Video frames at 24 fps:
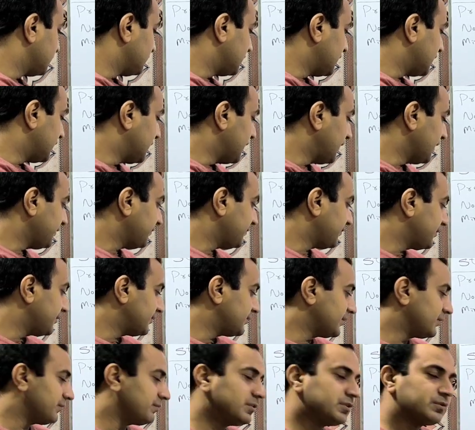The next
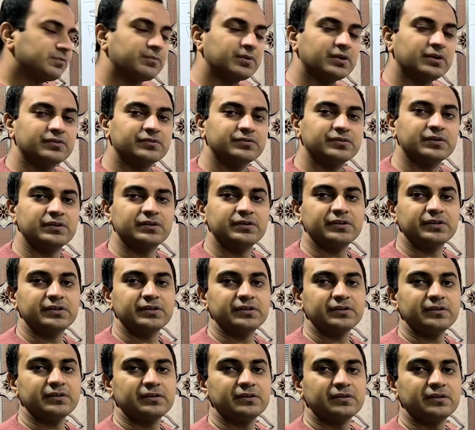reason which may result
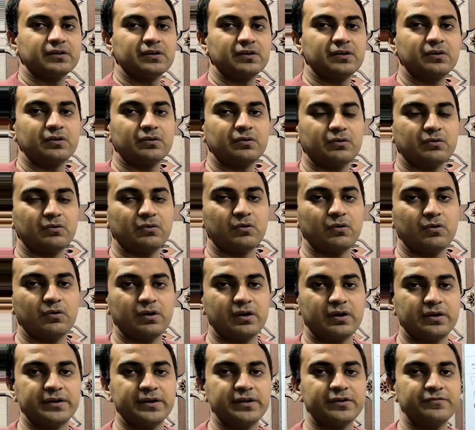in
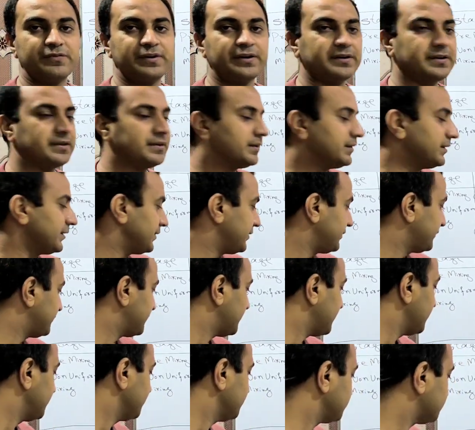underwetting is
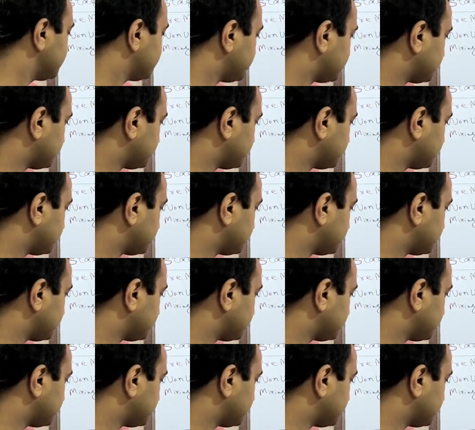the